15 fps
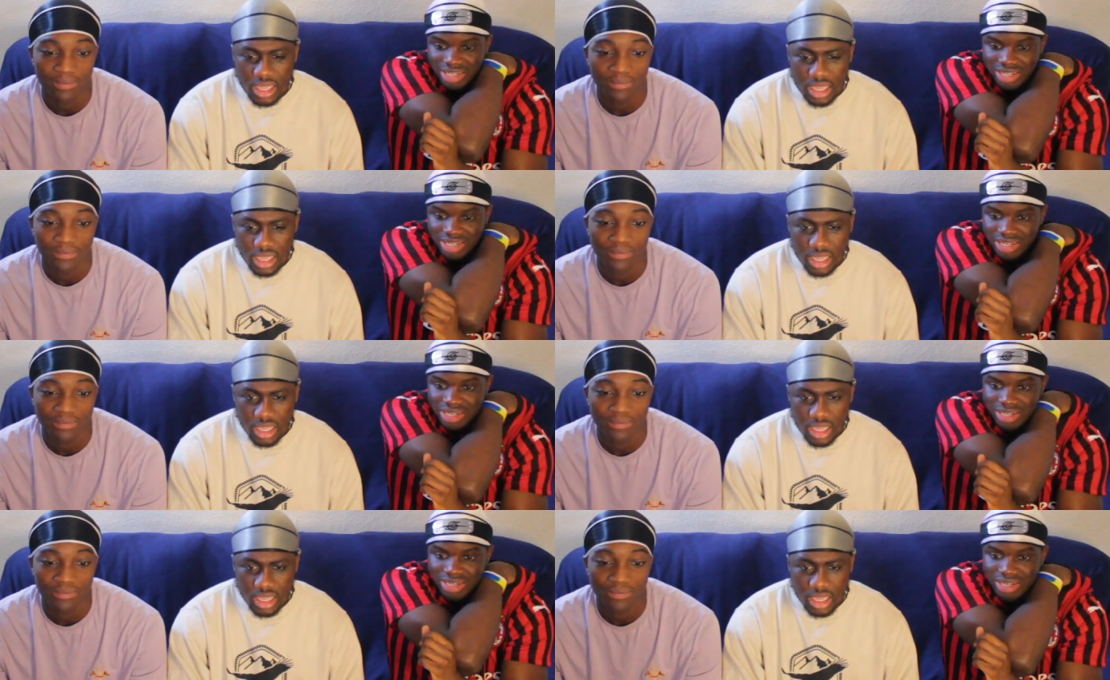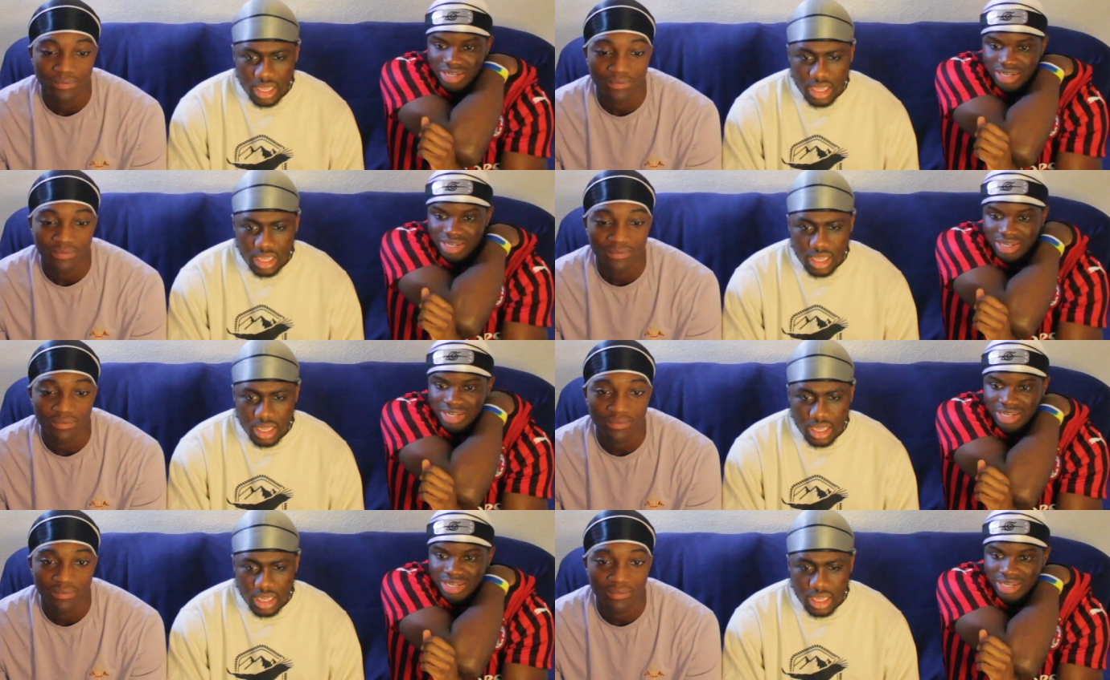
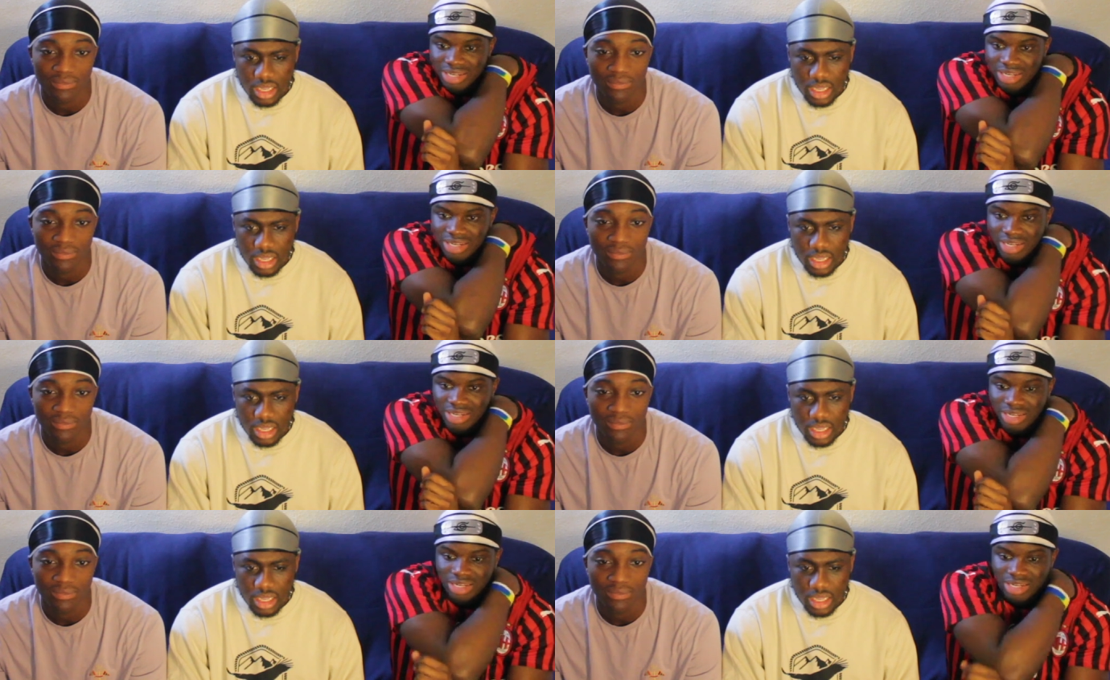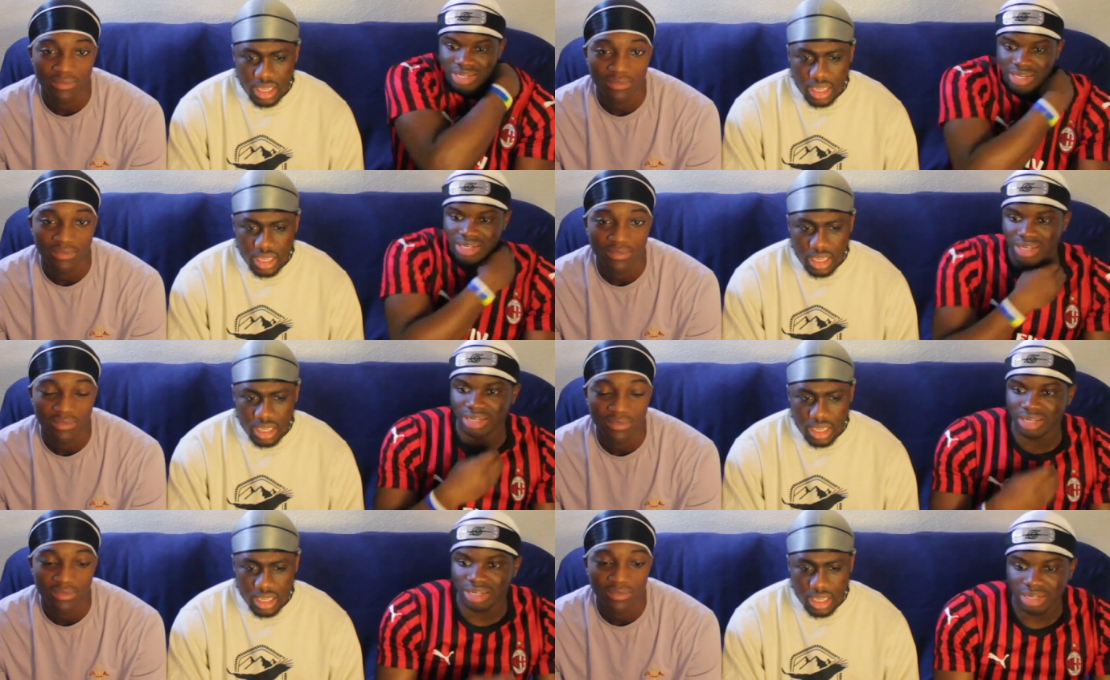
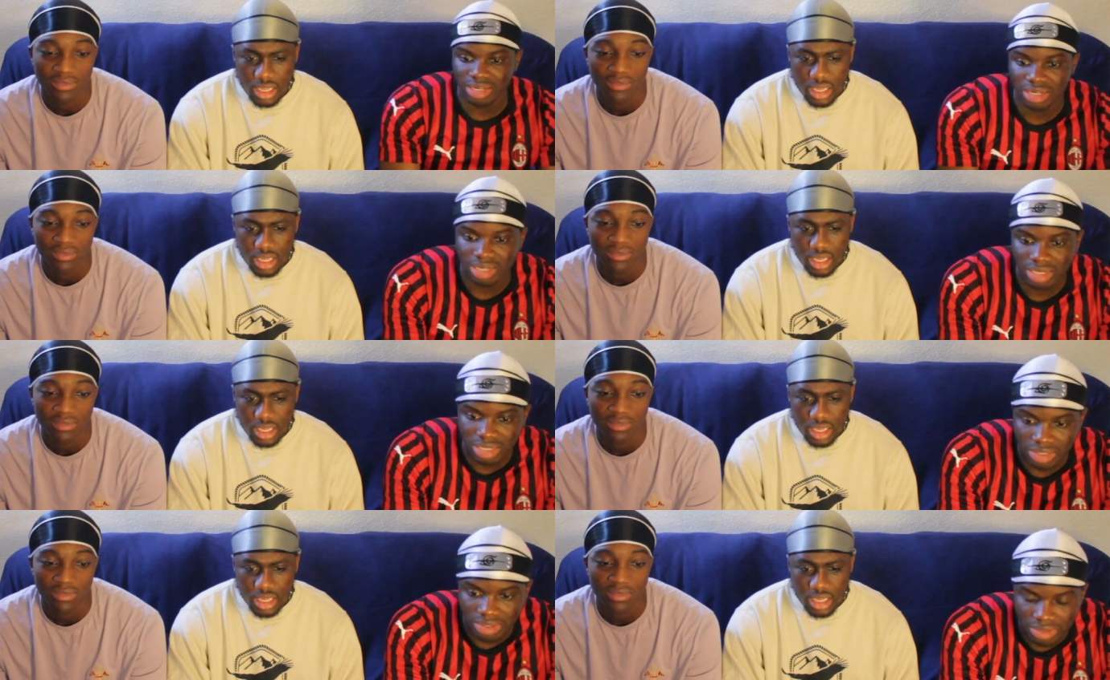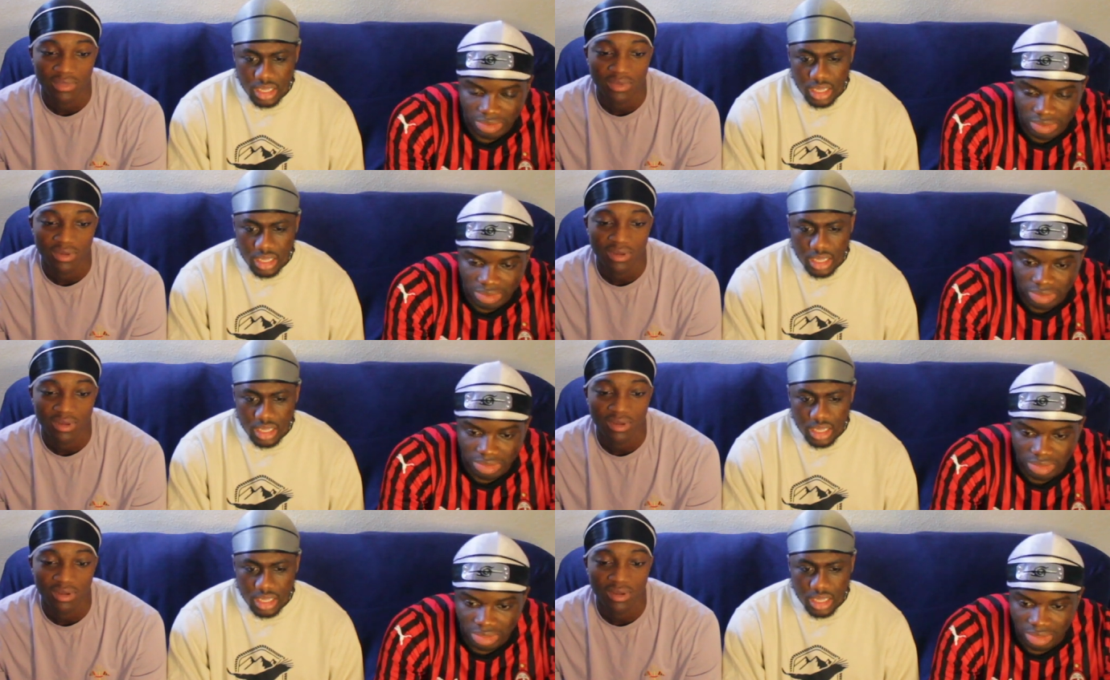
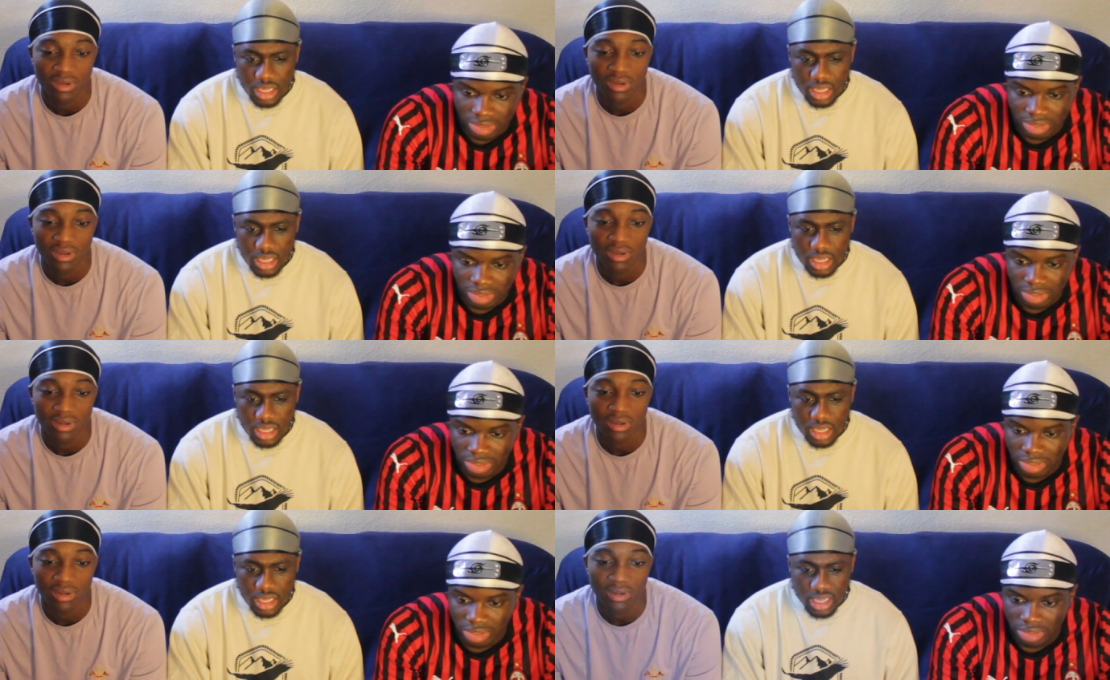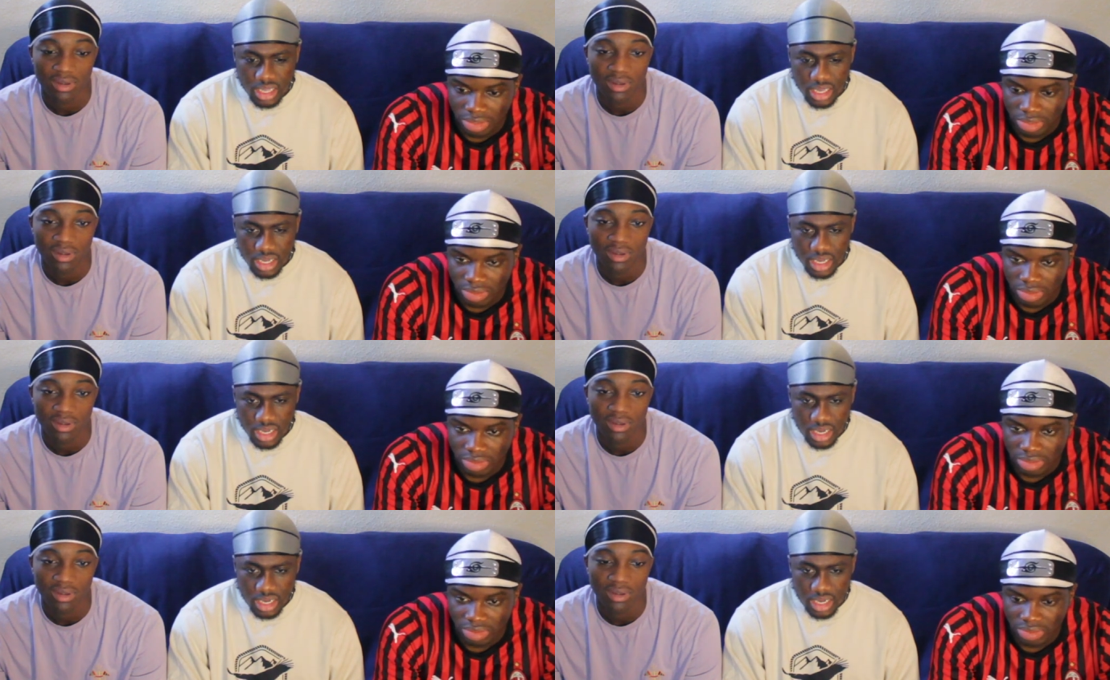
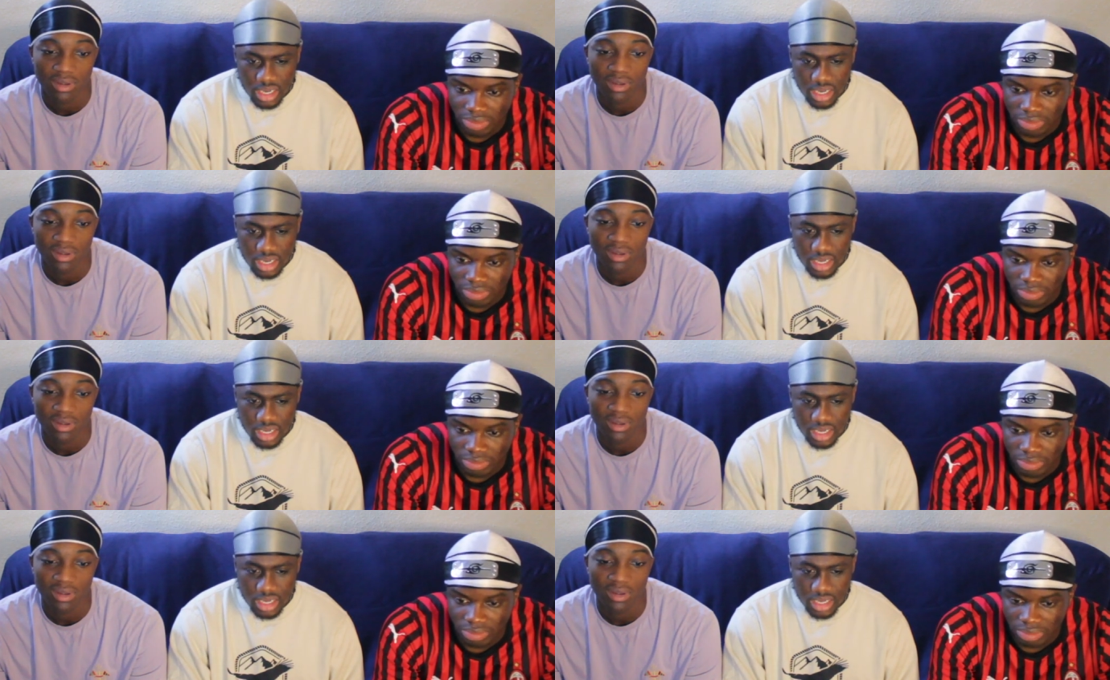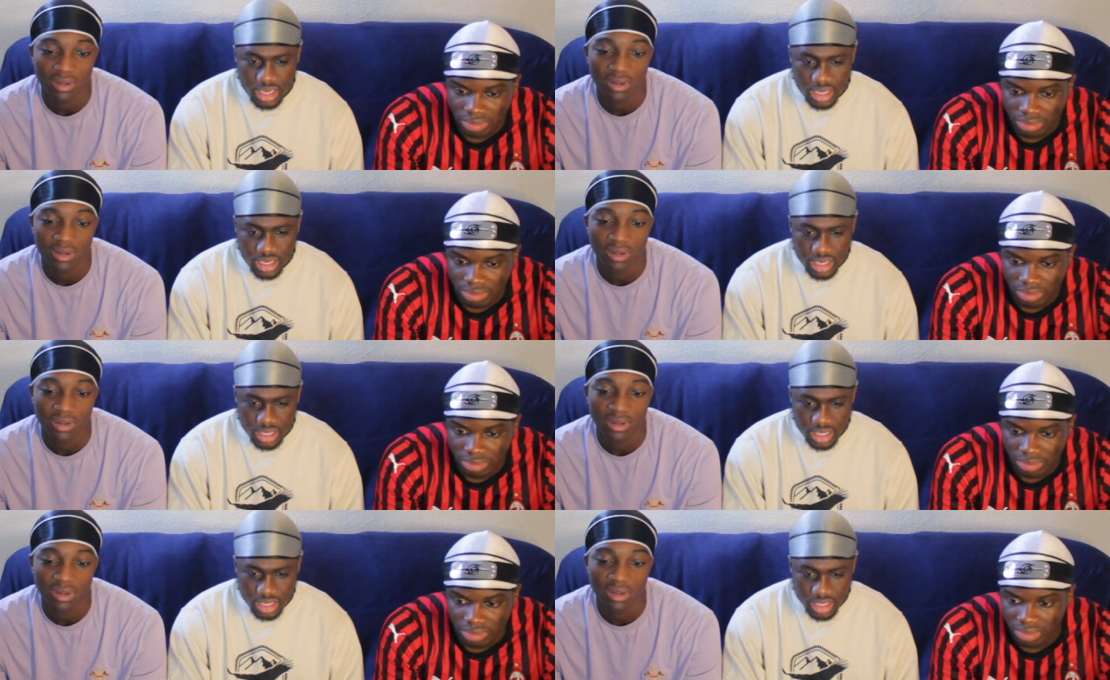
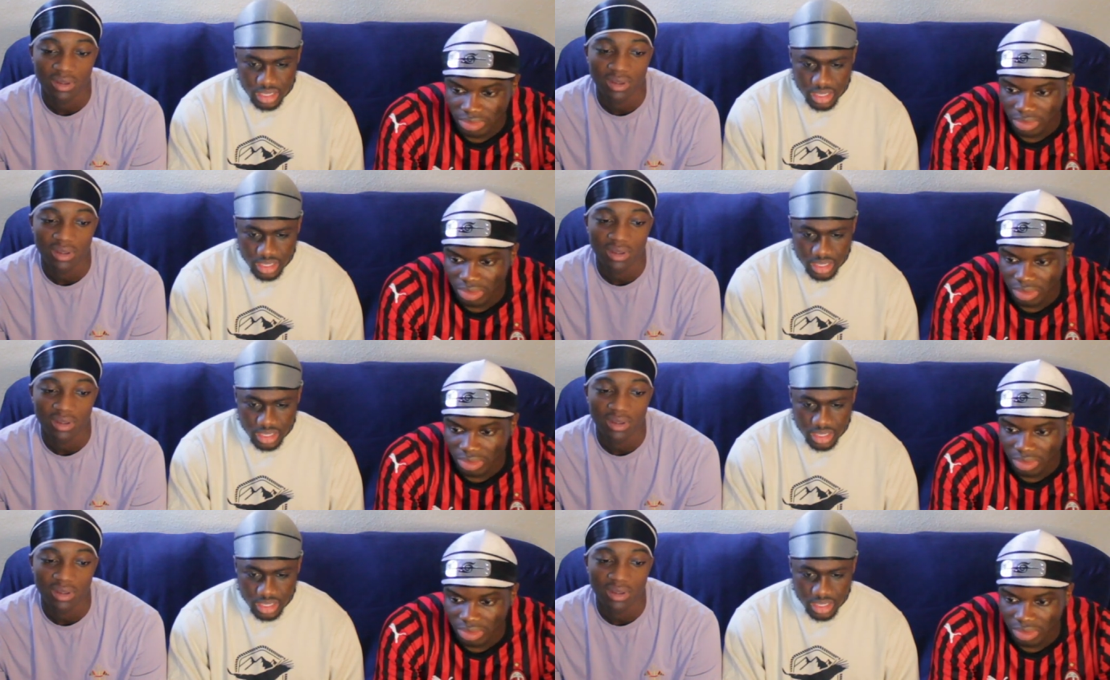Nothing is said.